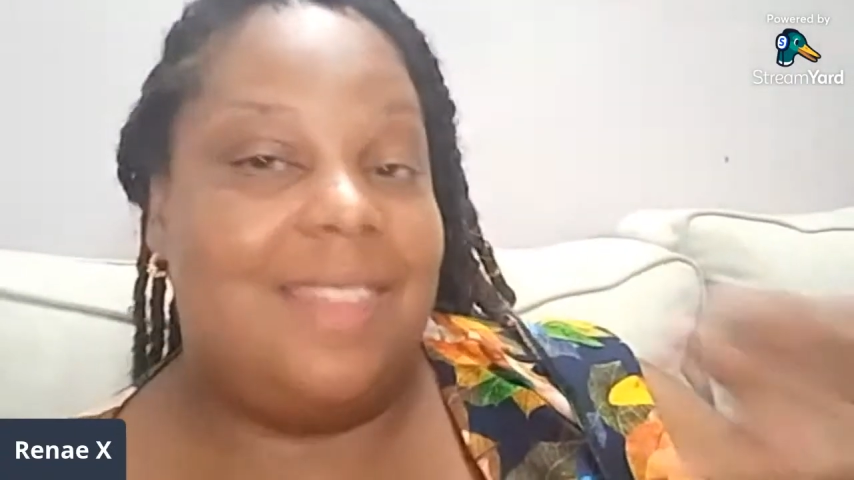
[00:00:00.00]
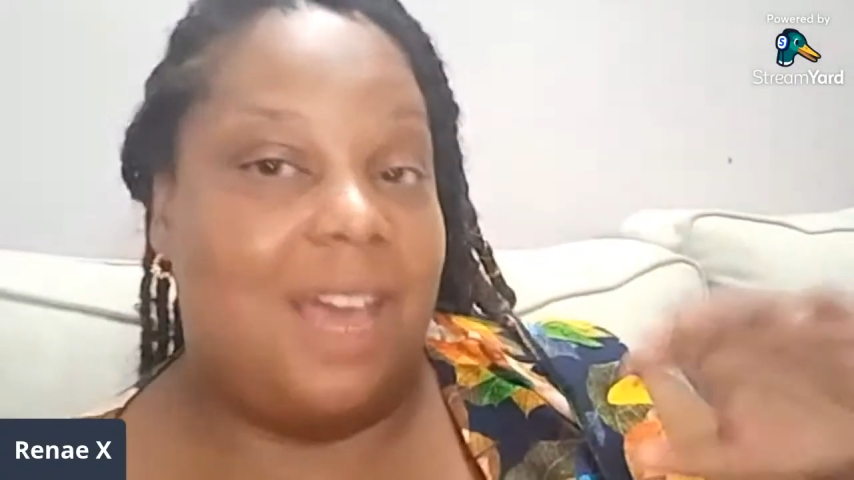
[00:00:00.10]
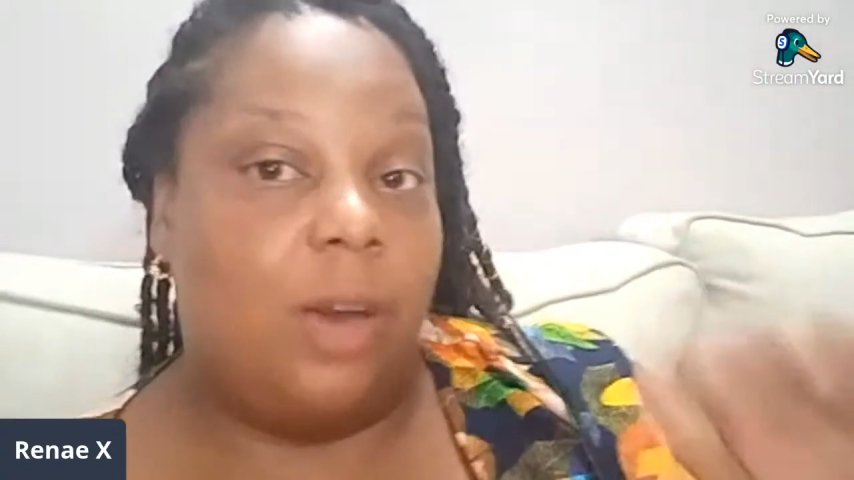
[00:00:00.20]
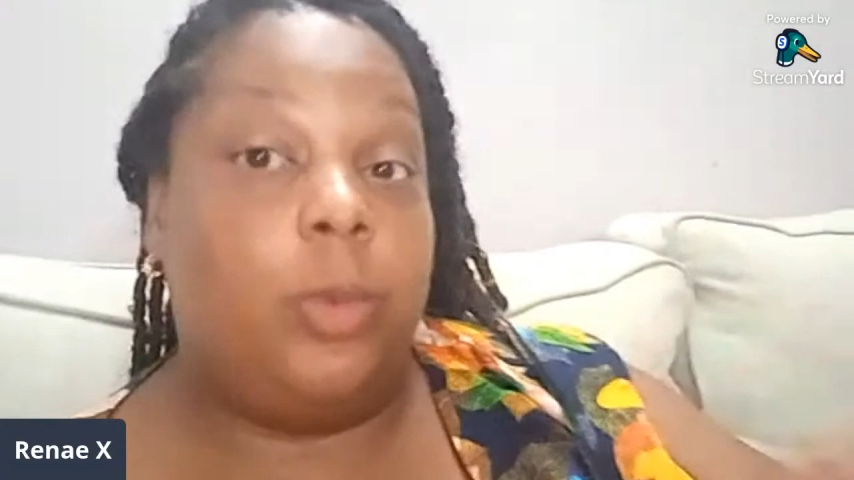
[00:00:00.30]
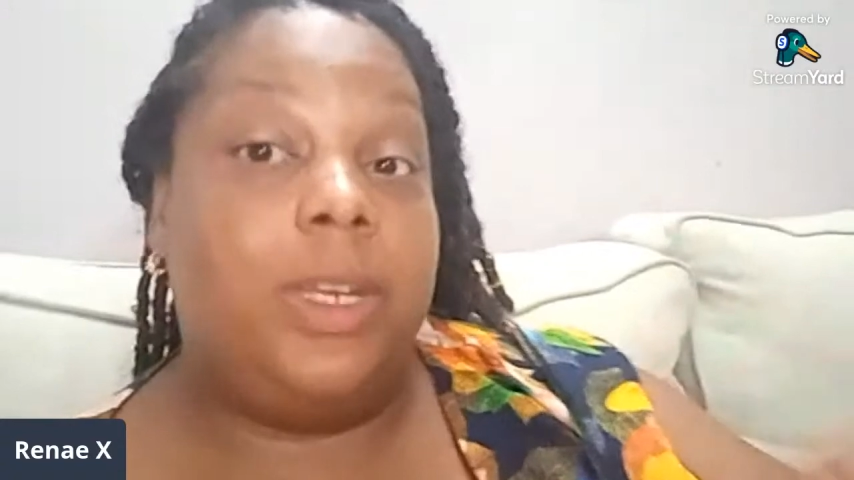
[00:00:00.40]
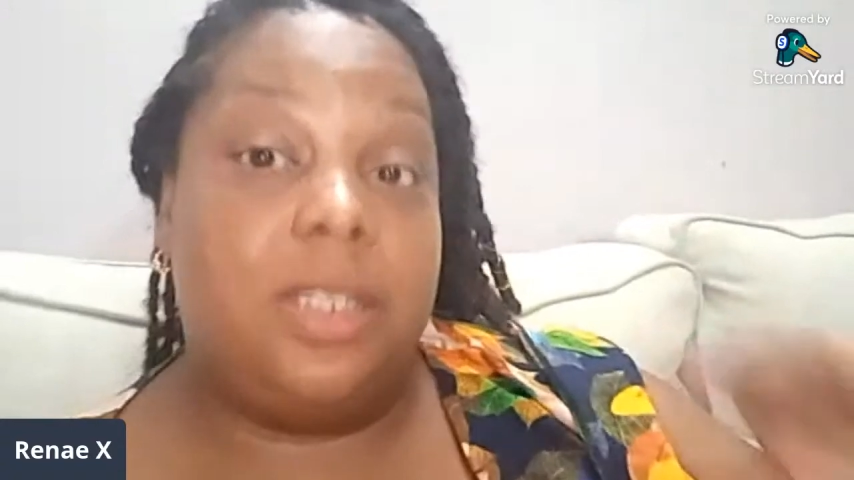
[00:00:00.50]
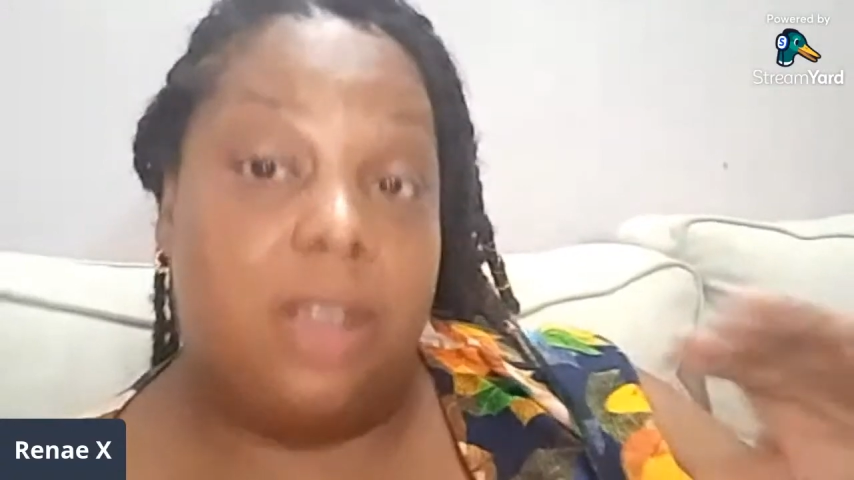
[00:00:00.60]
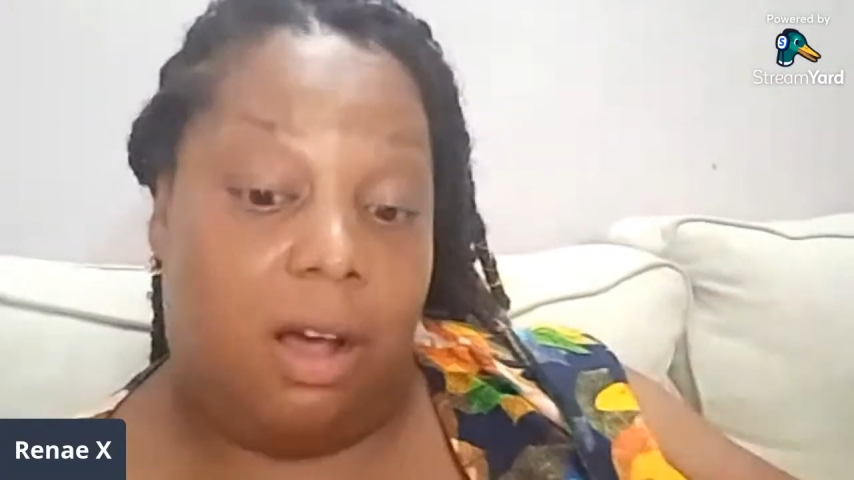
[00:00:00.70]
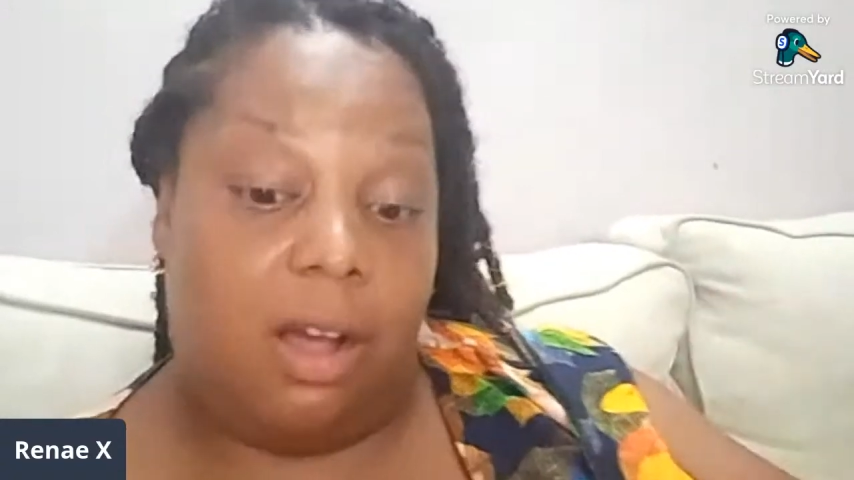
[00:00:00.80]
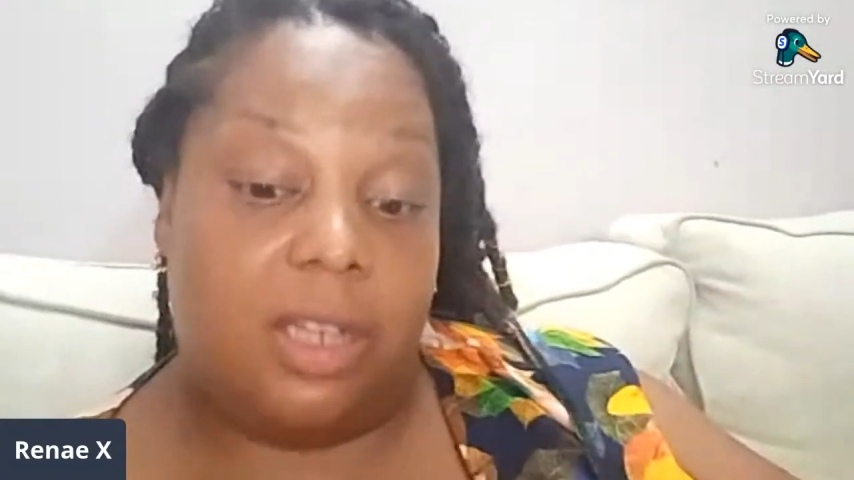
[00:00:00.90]
that we
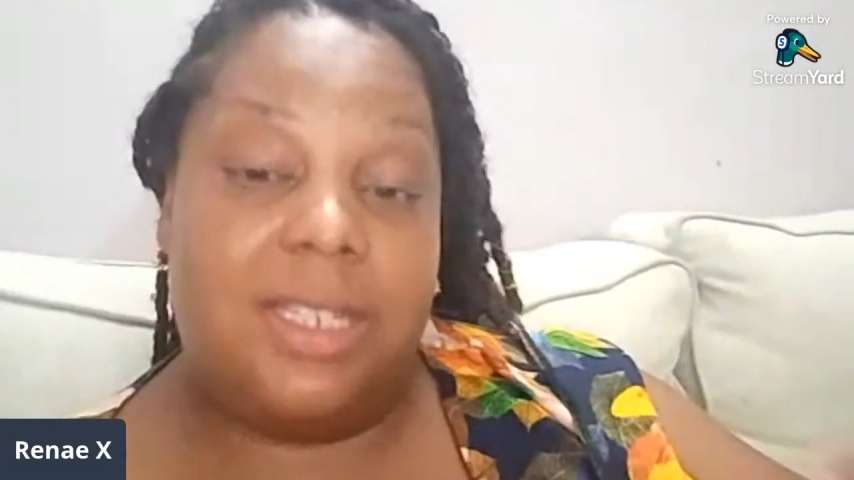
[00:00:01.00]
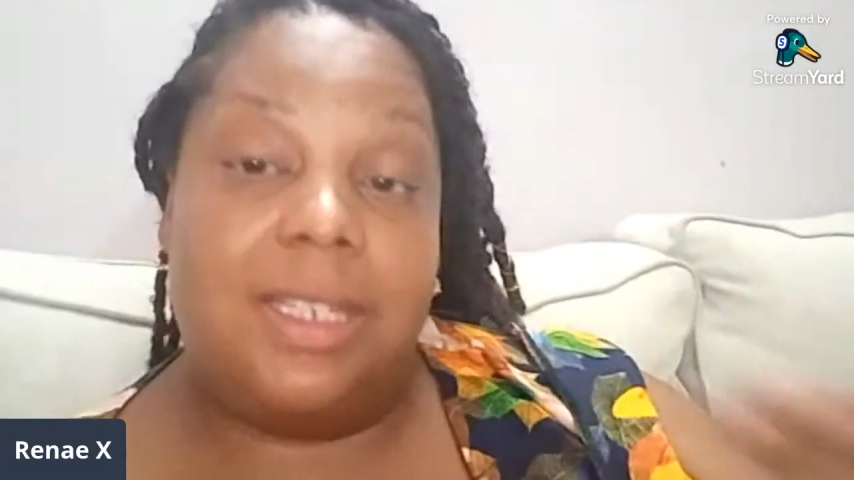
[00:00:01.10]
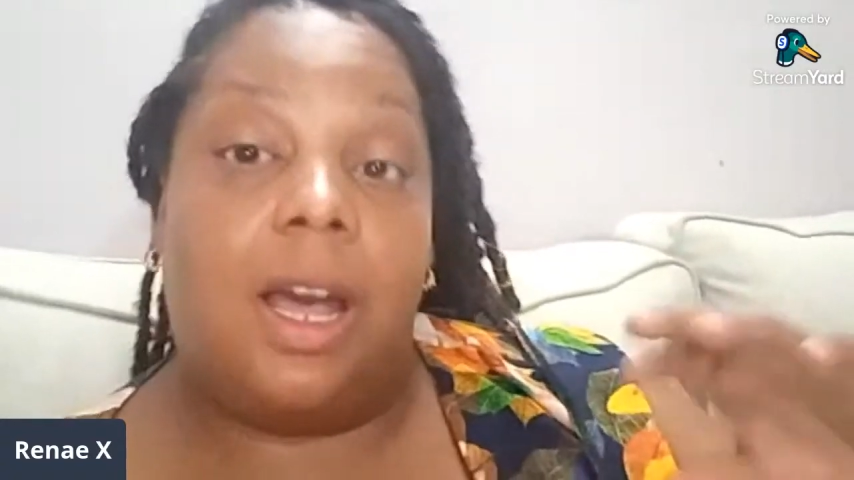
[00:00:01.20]
talked